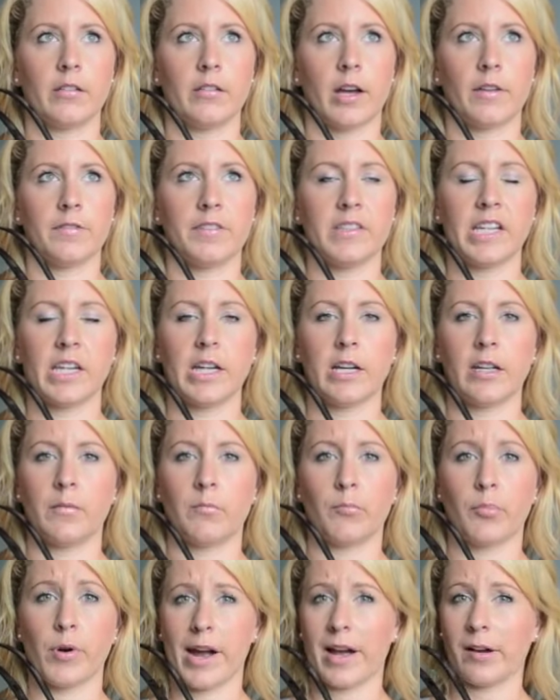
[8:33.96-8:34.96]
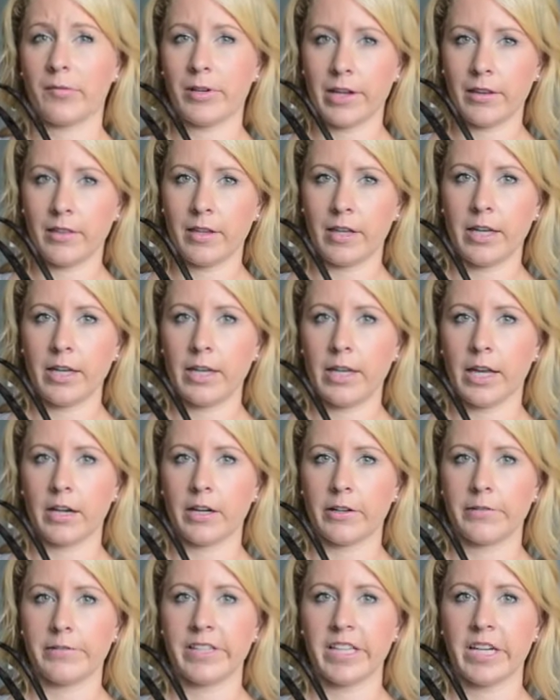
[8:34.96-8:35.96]
I've seen it in brown, I think, and
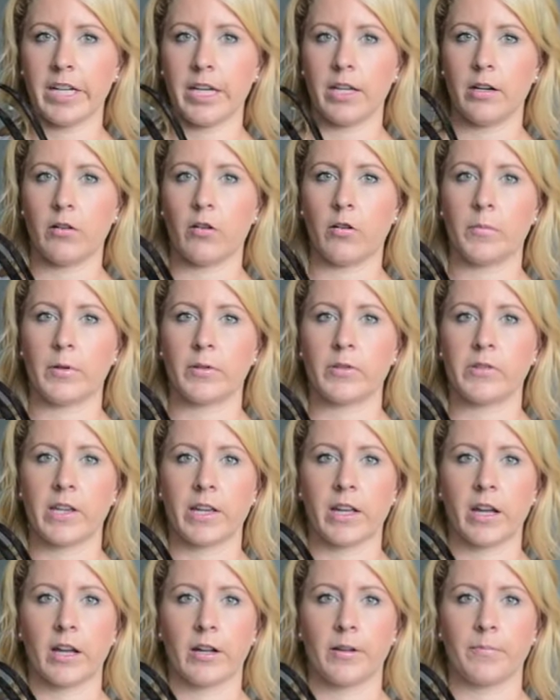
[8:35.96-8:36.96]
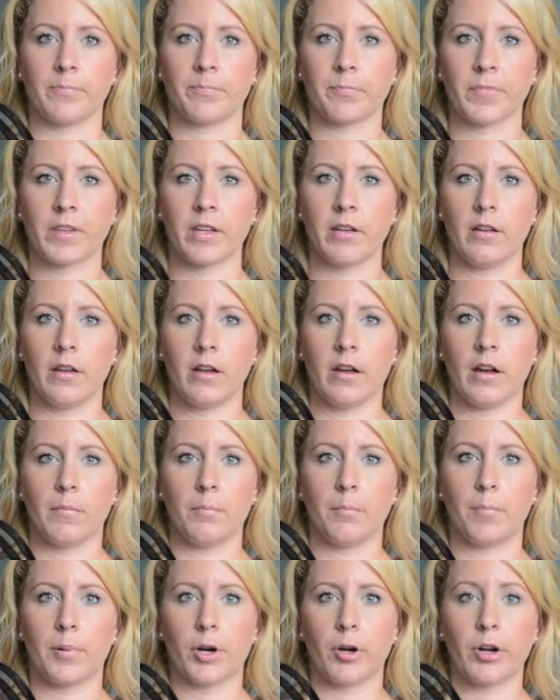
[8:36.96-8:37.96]
I've seen it in almost like a
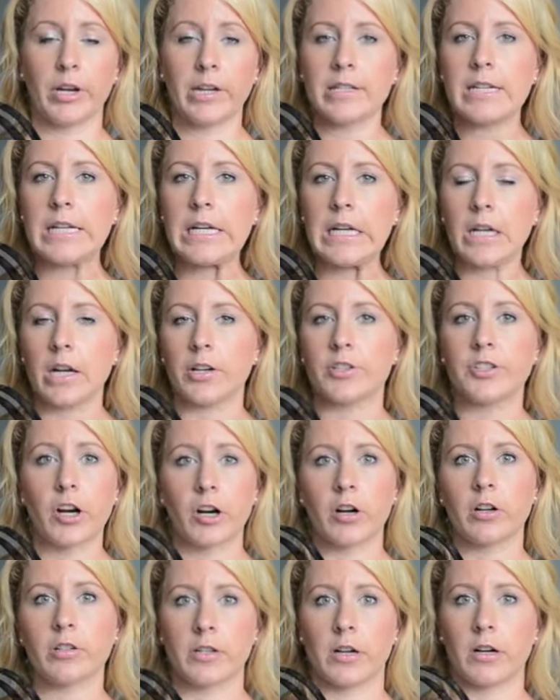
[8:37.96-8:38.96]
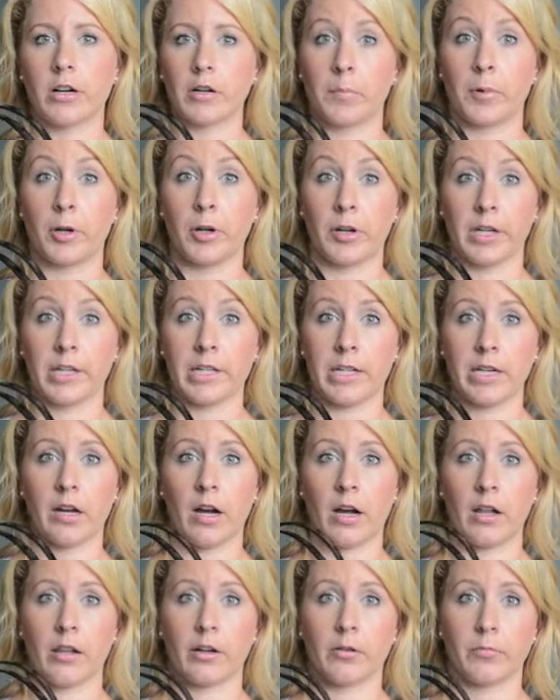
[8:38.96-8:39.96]
burgundy, a dark burgundy
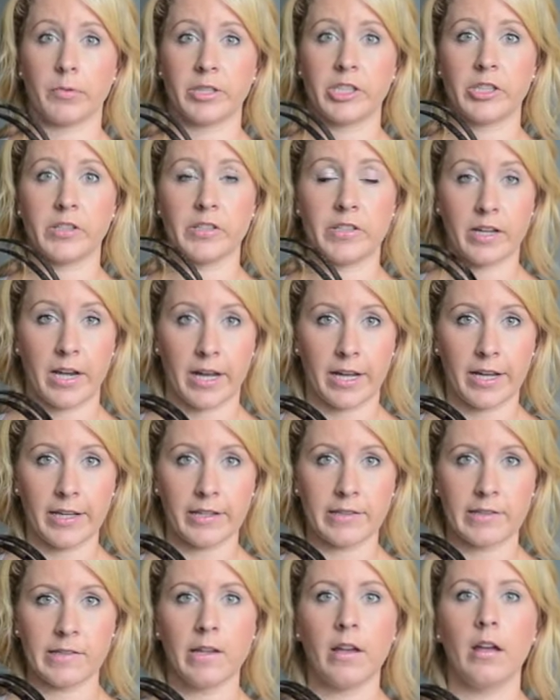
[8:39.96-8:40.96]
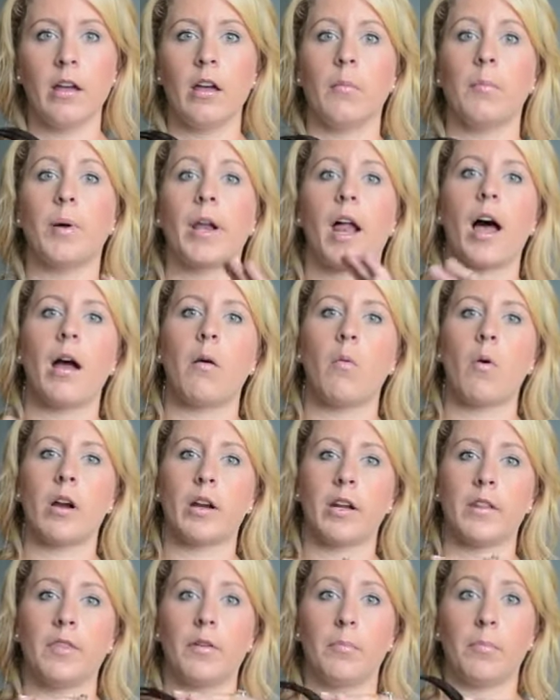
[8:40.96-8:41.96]
color, which is nice, but I
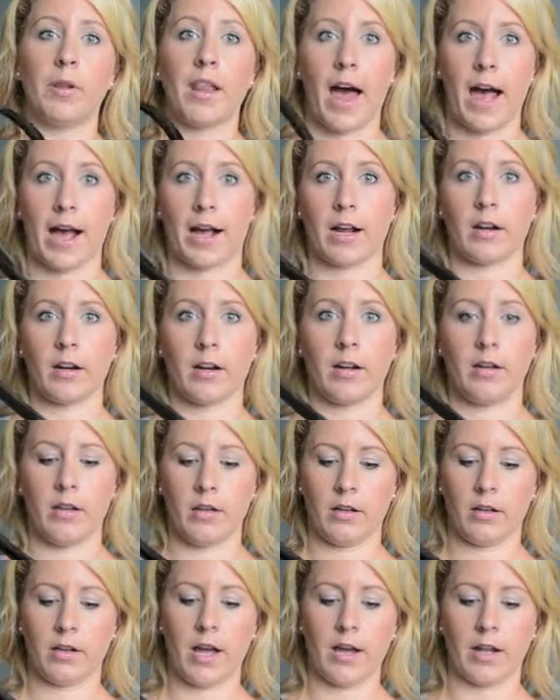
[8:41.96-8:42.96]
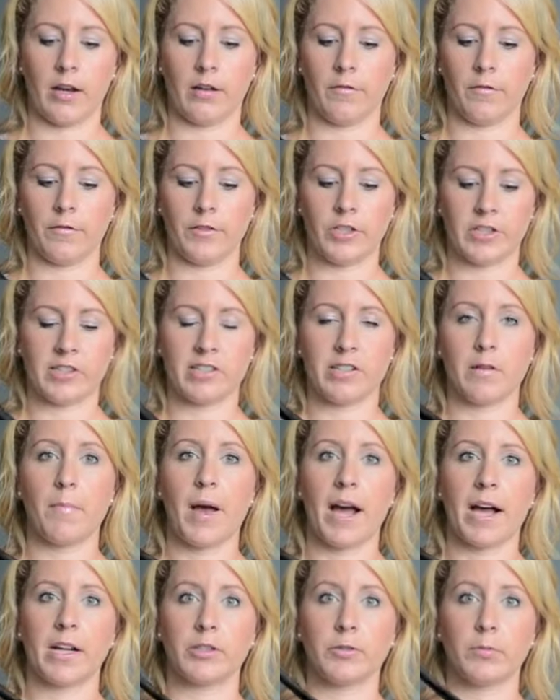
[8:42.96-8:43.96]
wanted the black kind of just to
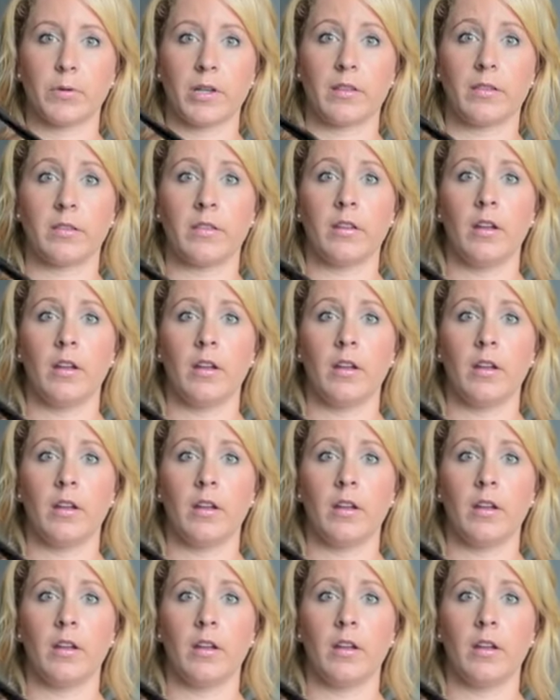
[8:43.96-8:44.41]
match with.